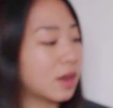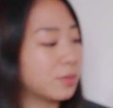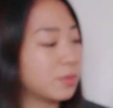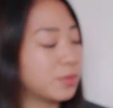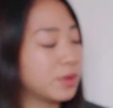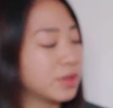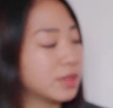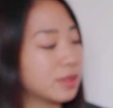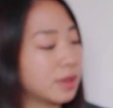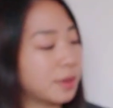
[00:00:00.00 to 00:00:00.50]
come
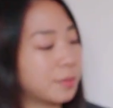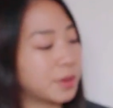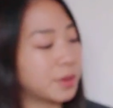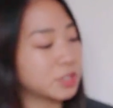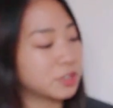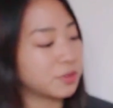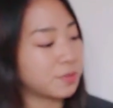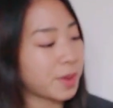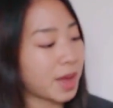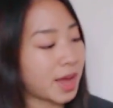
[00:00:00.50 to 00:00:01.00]
with a bunch
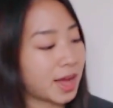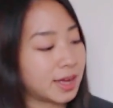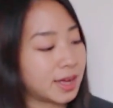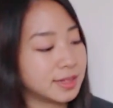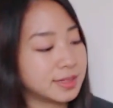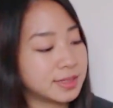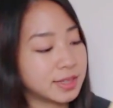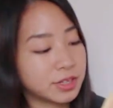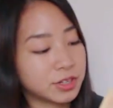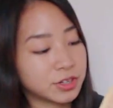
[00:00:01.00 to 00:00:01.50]
of
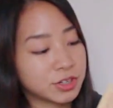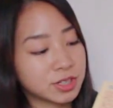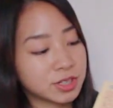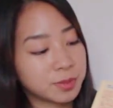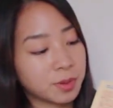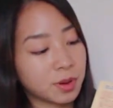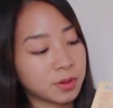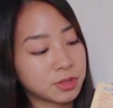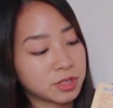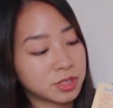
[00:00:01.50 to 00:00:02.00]
pads, and you're
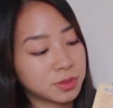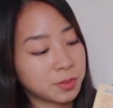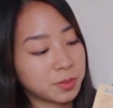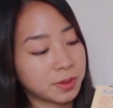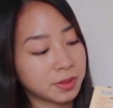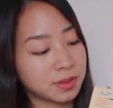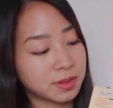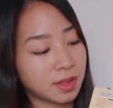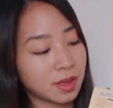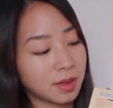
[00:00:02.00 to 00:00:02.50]
supposed to
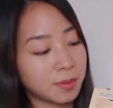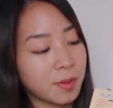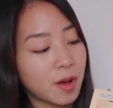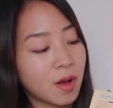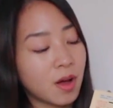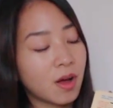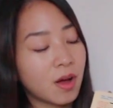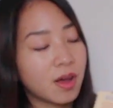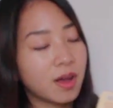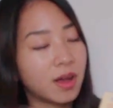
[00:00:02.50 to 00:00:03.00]
put them
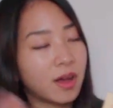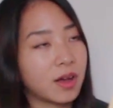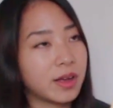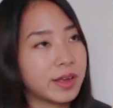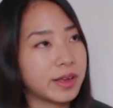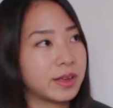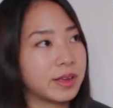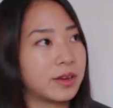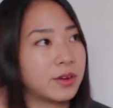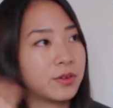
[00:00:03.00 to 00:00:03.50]

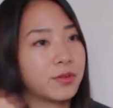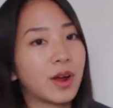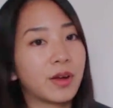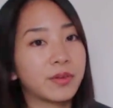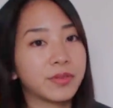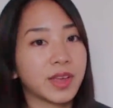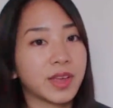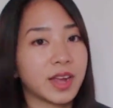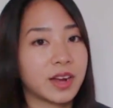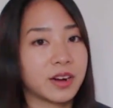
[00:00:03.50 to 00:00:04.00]

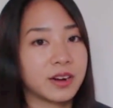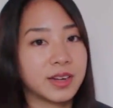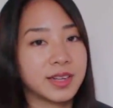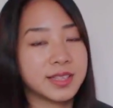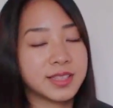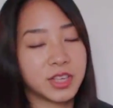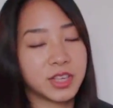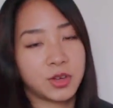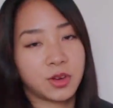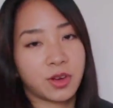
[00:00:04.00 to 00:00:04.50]
around the areas
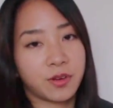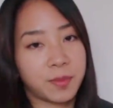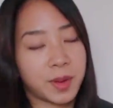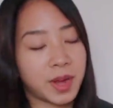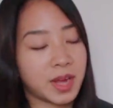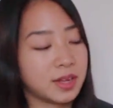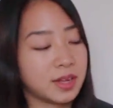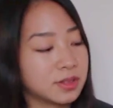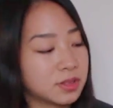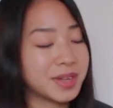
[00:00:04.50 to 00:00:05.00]
that you have
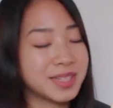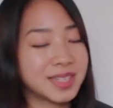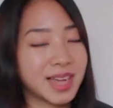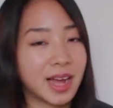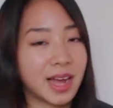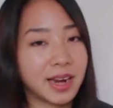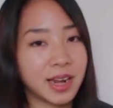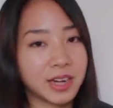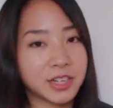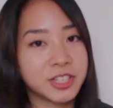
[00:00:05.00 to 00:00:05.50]
pain. My
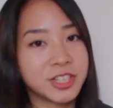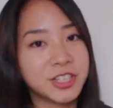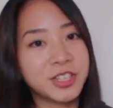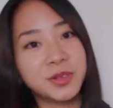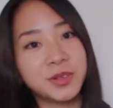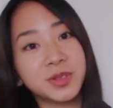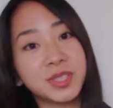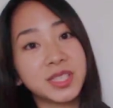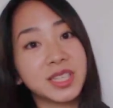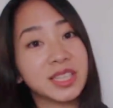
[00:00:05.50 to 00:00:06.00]
dad actually
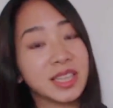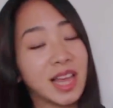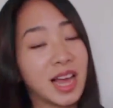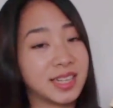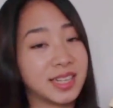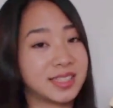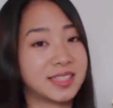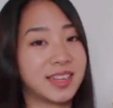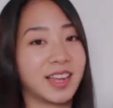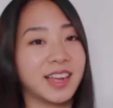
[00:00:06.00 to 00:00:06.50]
used it
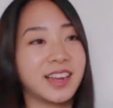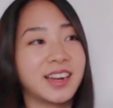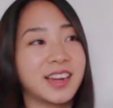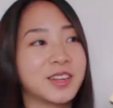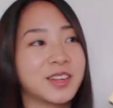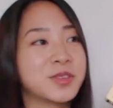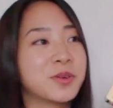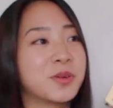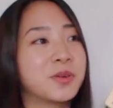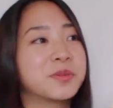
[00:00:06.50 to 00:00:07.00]
last night
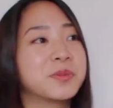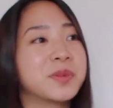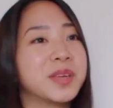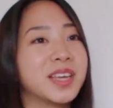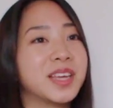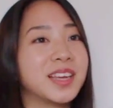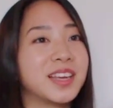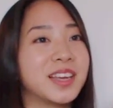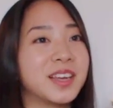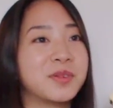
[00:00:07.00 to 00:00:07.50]
and told
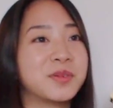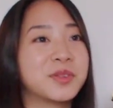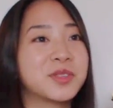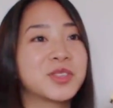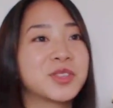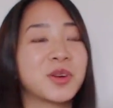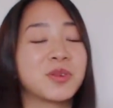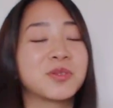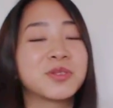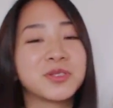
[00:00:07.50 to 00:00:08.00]
me it was
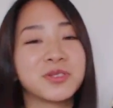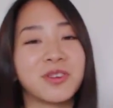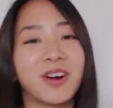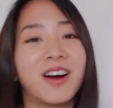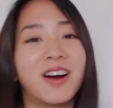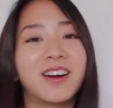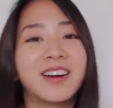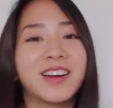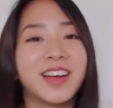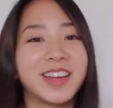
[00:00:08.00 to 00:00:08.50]
so
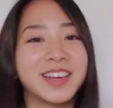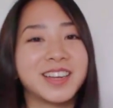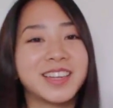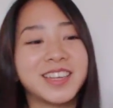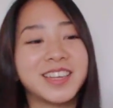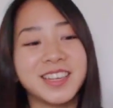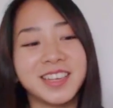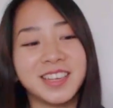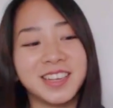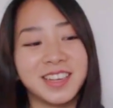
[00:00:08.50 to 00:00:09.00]
strong, and
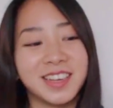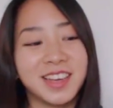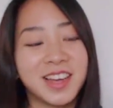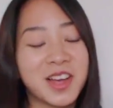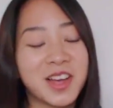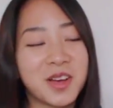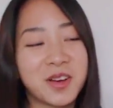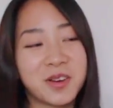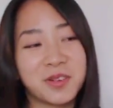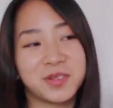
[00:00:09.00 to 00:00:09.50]
he
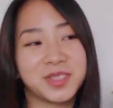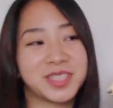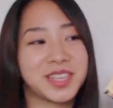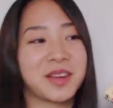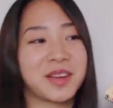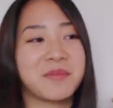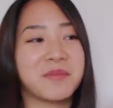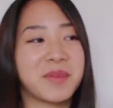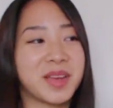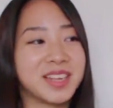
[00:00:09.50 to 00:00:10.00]
was like
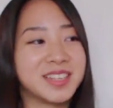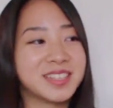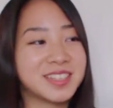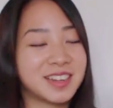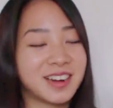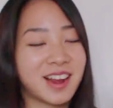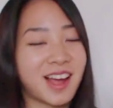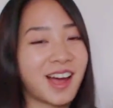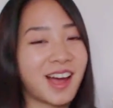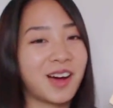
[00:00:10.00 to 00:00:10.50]
amazed
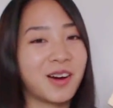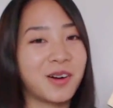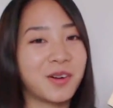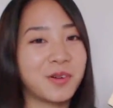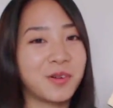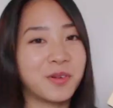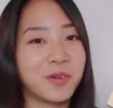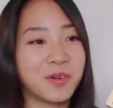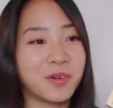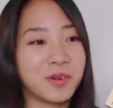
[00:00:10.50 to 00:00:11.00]
at
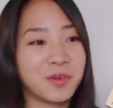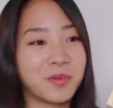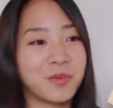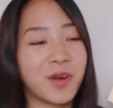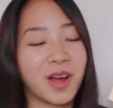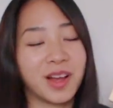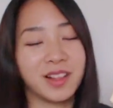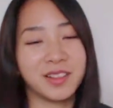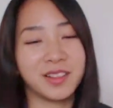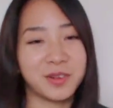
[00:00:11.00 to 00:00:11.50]
how
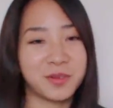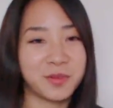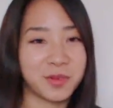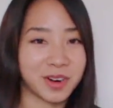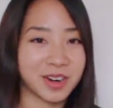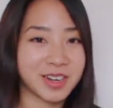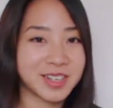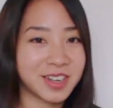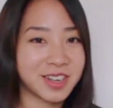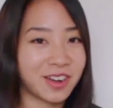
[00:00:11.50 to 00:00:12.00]
well it
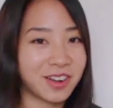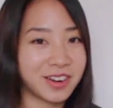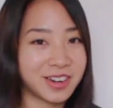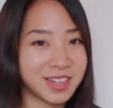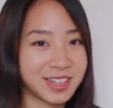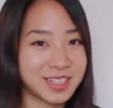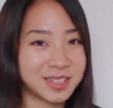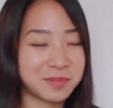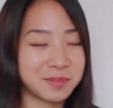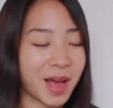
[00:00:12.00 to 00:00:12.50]
worked on
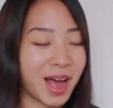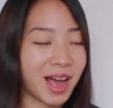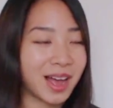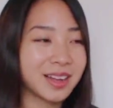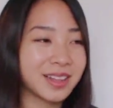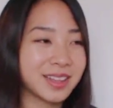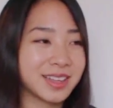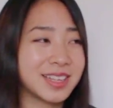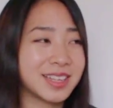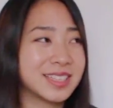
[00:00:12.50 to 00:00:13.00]
his back.
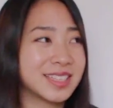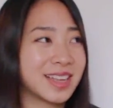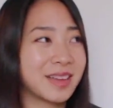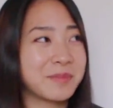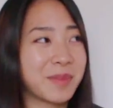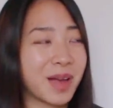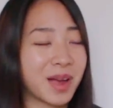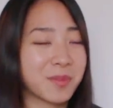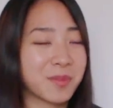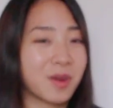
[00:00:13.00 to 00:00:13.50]
Like he's had
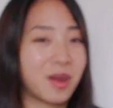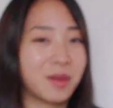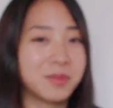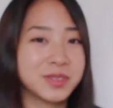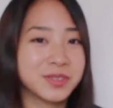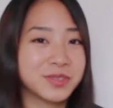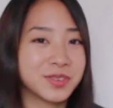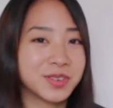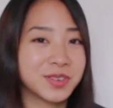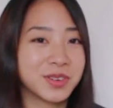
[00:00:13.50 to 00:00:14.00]
back
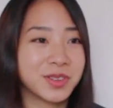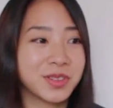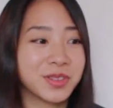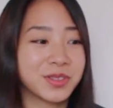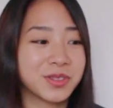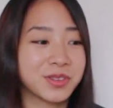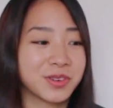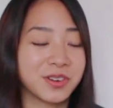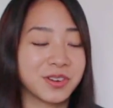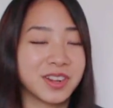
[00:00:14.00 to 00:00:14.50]
problems for
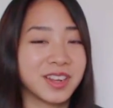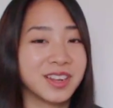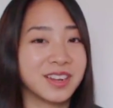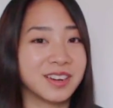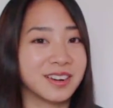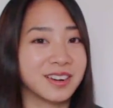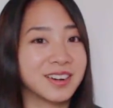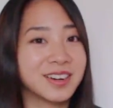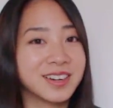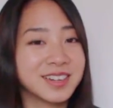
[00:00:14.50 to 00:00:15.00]
30
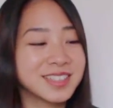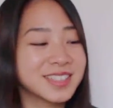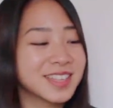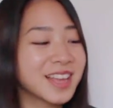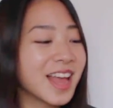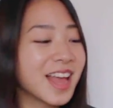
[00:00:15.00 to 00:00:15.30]
years,